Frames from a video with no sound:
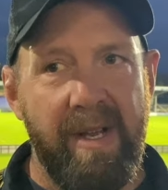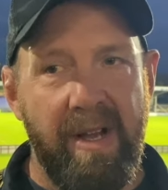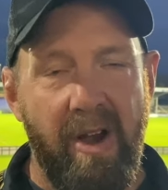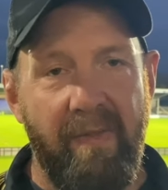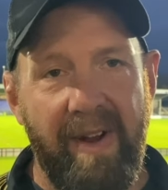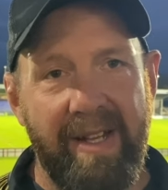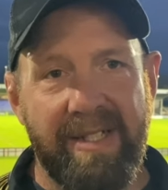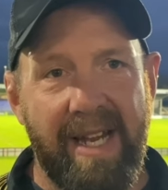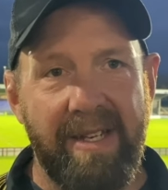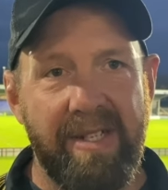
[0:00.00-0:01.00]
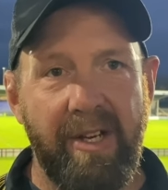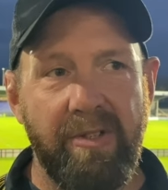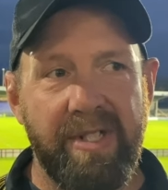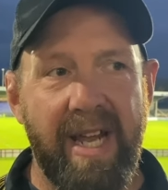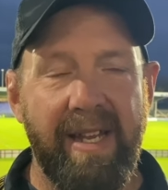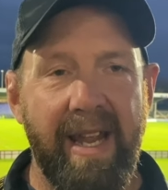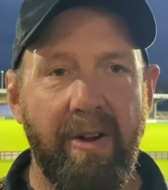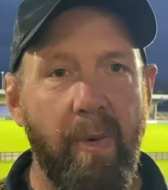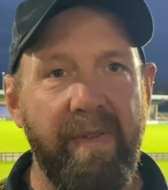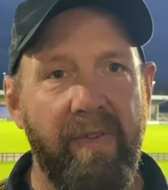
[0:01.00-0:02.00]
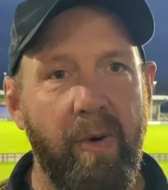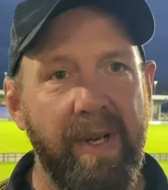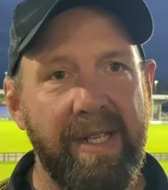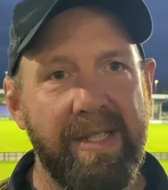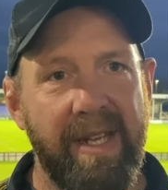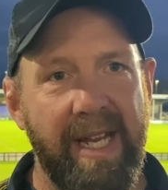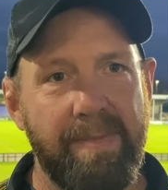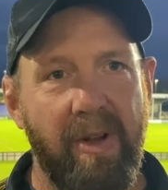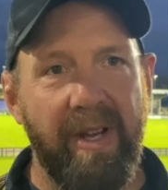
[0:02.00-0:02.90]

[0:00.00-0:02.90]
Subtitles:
hopefully it'll stand us in good stead now going forward into the next block of